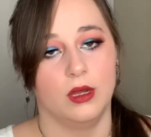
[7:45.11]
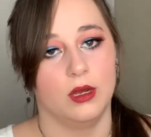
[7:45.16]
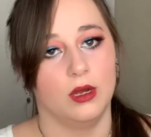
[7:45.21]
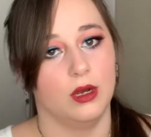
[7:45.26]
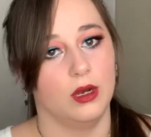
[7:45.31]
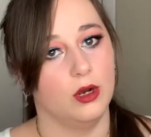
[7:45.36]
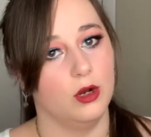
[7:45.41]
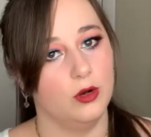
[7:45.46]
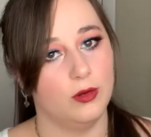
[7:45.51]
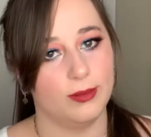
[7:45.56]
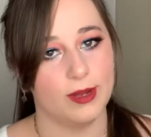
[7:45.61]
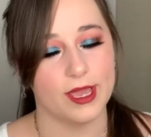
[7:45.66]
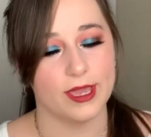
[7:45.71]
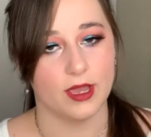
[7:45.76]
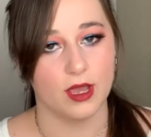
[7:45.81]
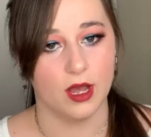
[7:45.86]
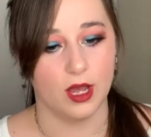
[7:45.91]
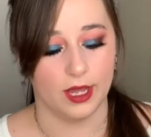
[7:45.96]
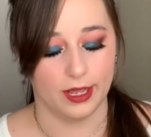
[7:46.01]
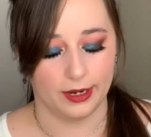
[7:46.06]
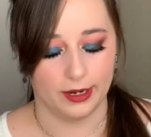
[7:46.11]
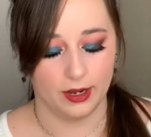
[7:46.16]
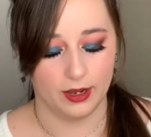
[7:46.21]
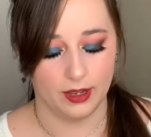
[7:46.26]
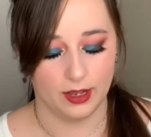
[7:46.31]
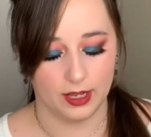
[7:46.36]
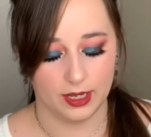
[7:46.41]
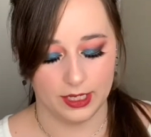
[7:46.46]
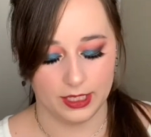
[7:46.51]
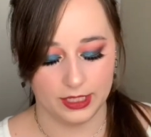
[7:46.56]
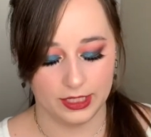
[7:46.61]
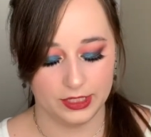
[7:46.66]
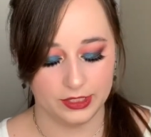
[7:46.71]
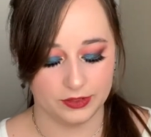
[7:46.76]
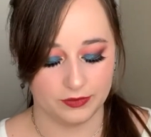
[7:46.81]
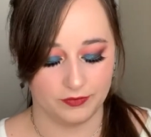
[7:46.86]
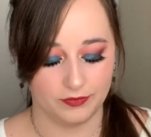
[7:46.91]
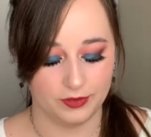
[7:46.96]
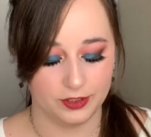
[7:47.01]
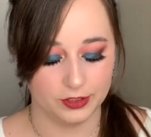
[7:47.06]
Oh my god,
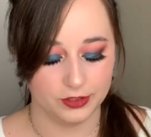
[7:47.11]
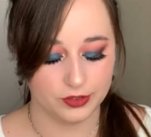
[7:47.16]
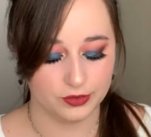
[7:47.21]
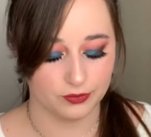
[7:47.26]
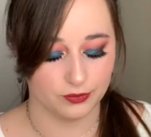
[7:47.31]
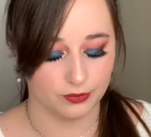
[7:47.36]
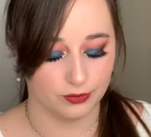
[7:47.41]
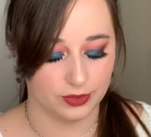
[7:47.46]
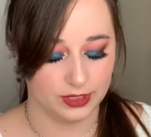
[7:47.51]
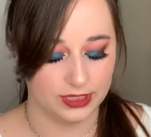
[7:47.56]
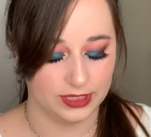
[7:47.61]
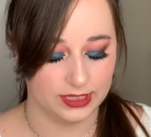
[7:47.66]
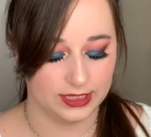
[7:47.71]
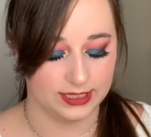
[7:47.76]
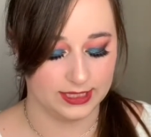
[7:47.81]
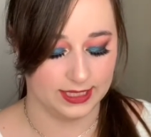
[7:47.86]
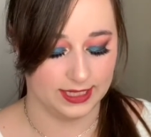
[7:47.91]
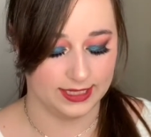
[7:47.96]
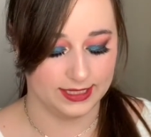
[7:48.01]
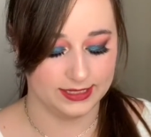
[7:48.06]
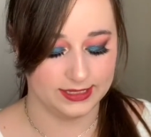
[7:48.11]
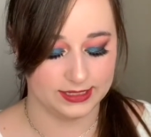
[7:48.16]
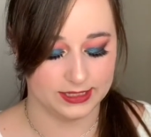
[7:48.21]
it feels really nice.